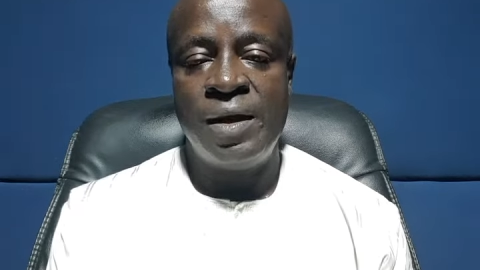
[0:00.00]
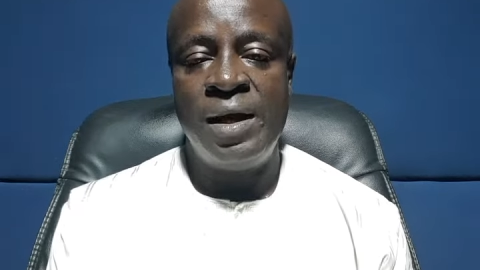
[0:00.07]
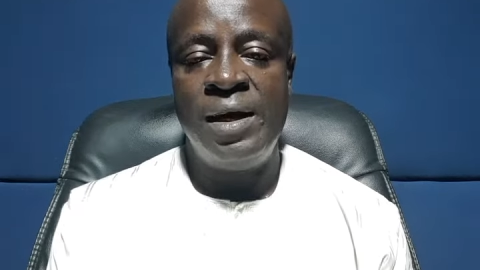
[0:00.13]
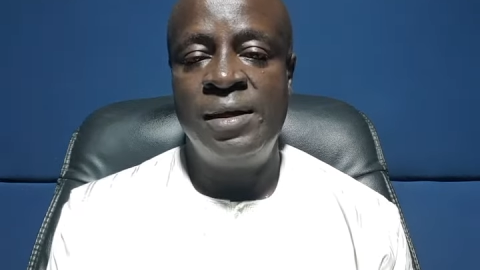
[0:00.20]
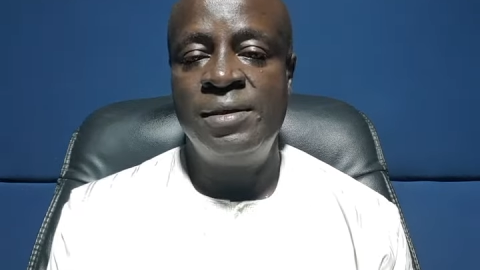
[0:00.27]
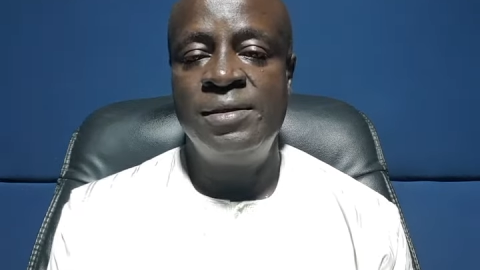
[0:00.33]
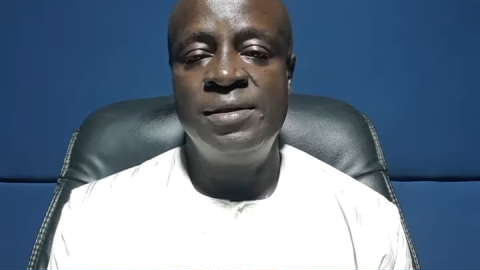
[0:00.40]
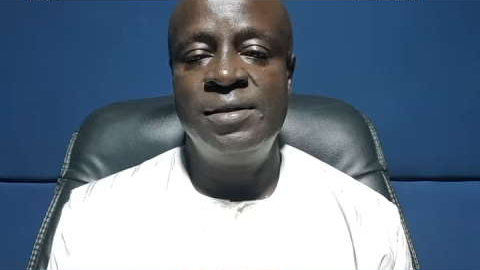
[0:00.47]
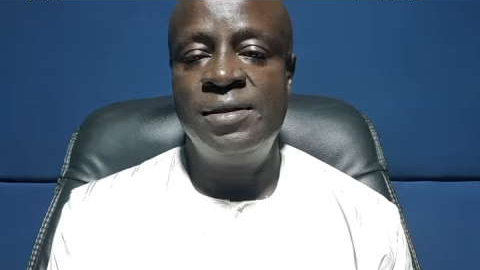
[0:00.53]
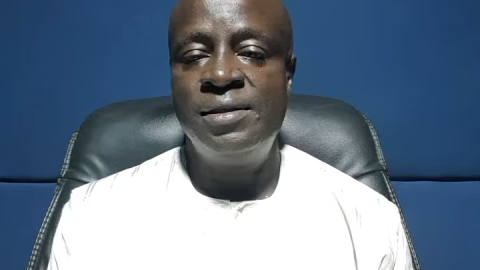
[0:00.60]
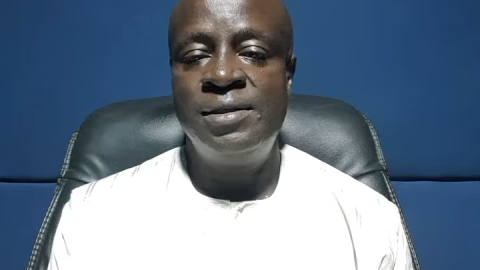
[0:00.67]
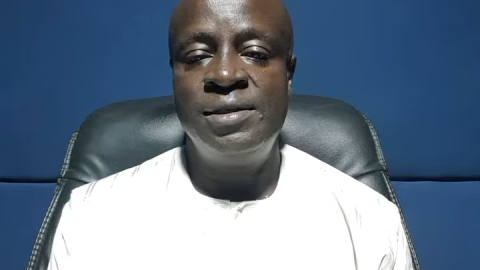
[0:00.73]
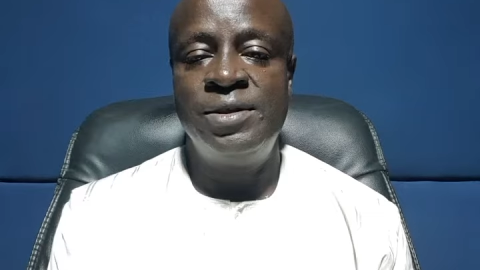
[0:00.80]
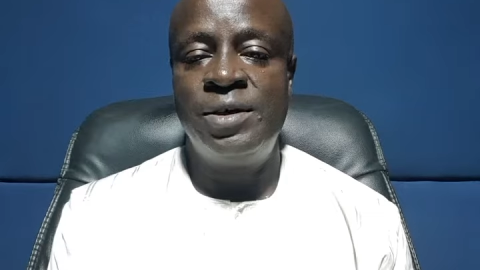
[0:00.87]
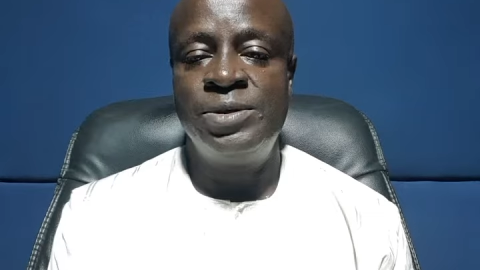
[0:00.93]
And
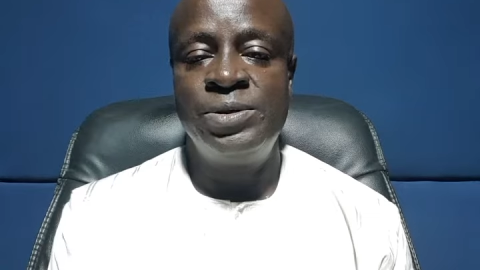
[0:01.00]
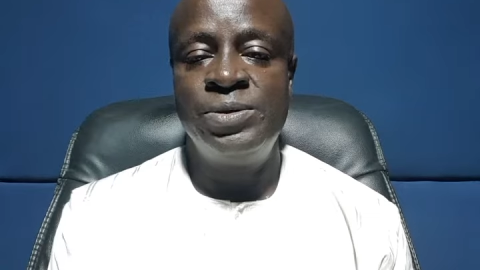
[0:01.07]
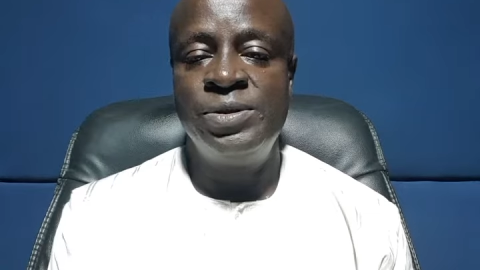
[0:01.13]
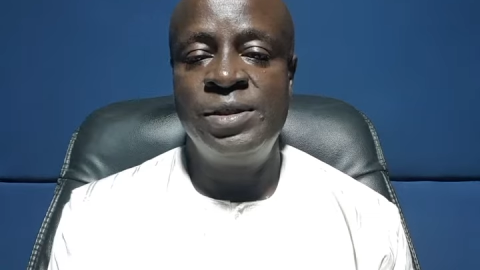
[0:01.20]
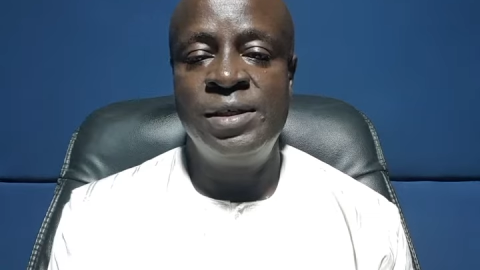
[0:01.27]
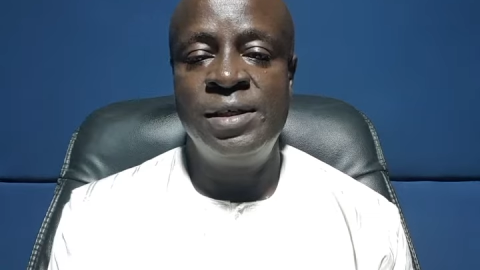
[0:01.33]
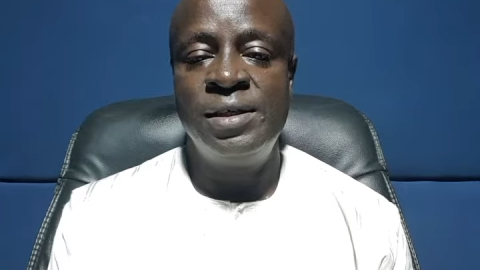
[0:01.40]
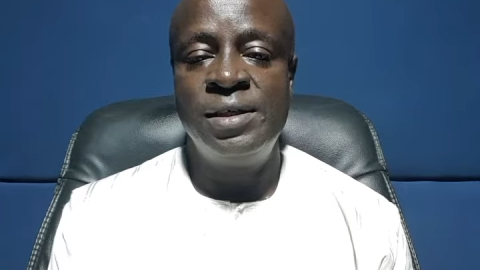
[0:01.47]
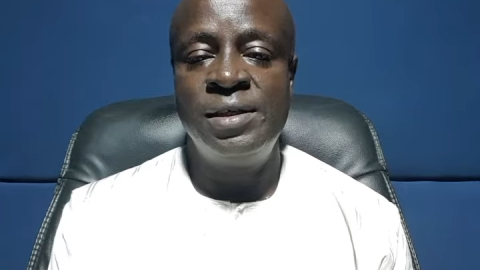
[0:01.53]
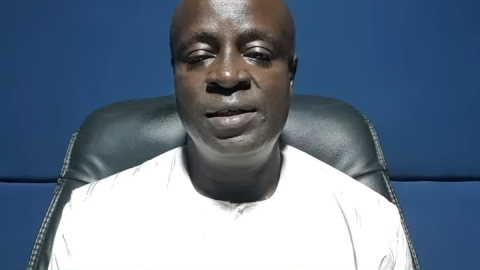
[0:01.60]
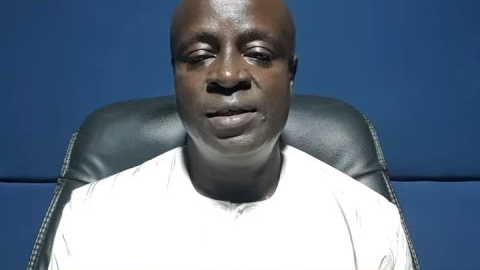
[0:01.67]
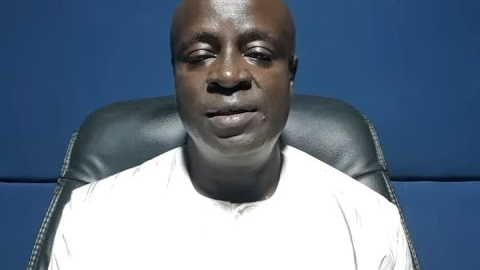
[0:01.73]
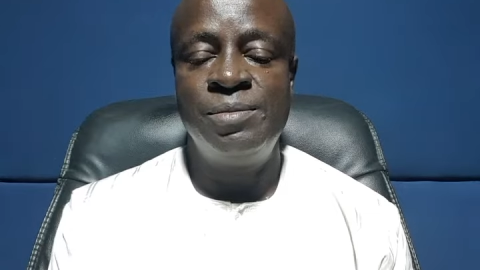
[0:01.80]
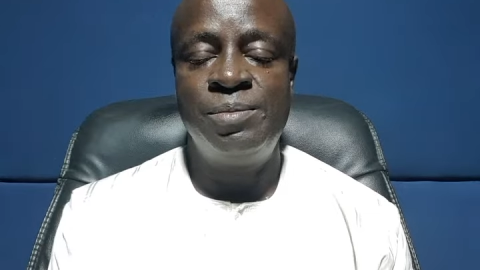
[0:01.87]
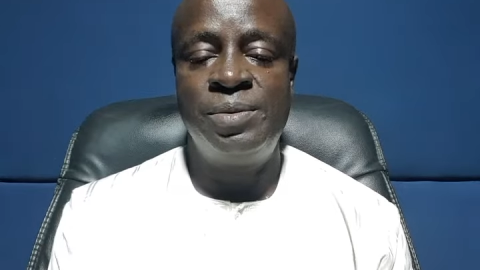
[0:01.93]
he did not
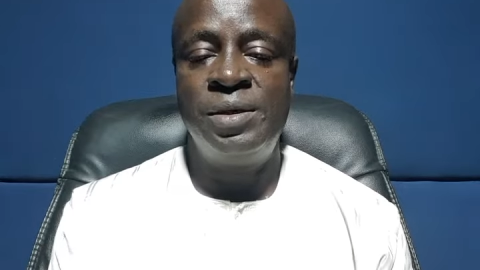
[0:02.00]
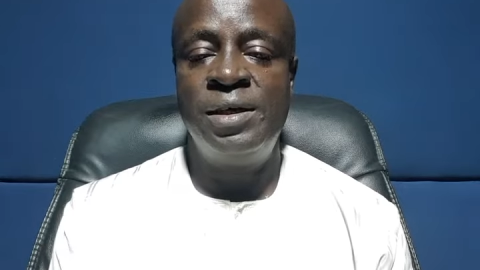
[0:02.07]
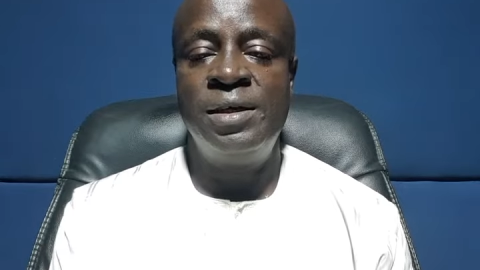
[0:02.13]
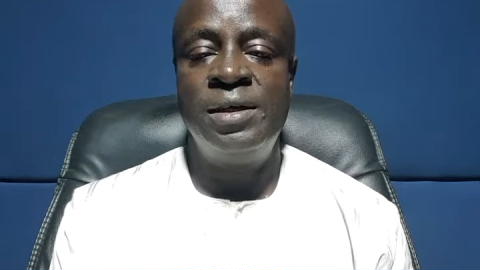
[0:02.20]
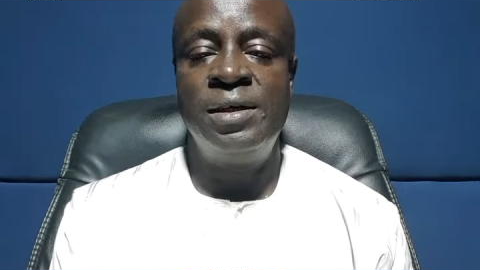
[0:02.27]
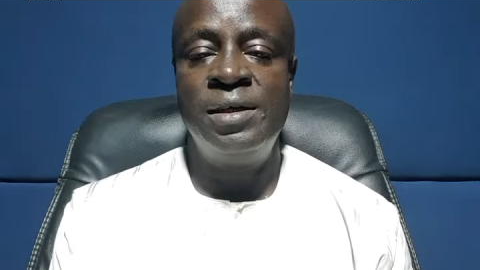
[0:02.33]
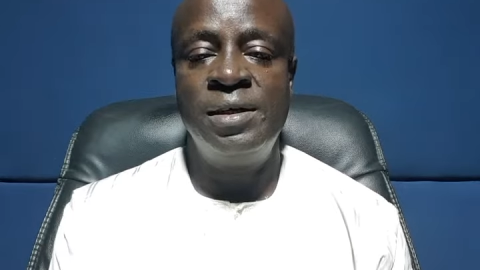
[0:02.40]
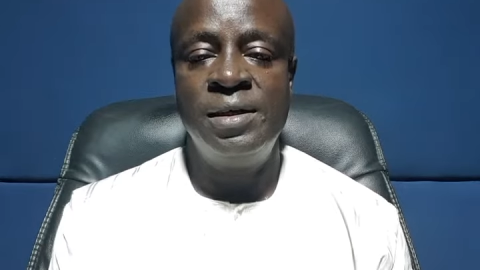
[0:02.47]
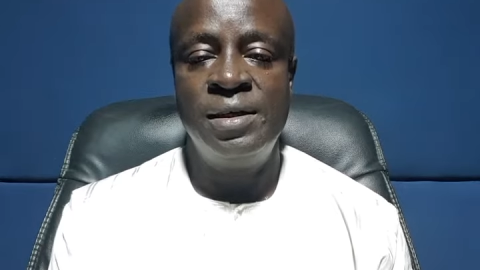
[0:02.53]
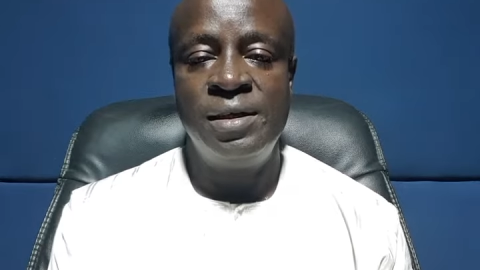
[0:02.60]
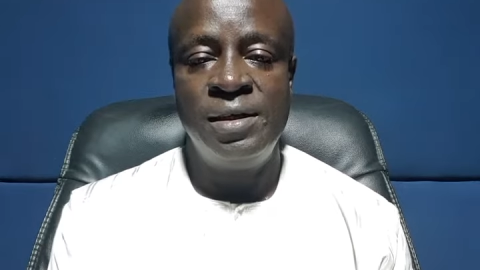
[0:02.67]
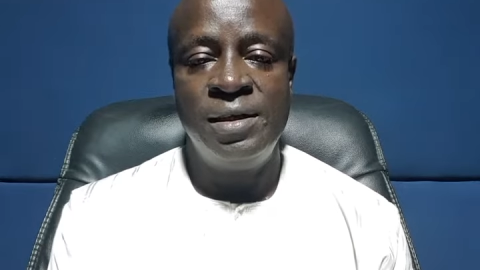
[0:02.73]
only pray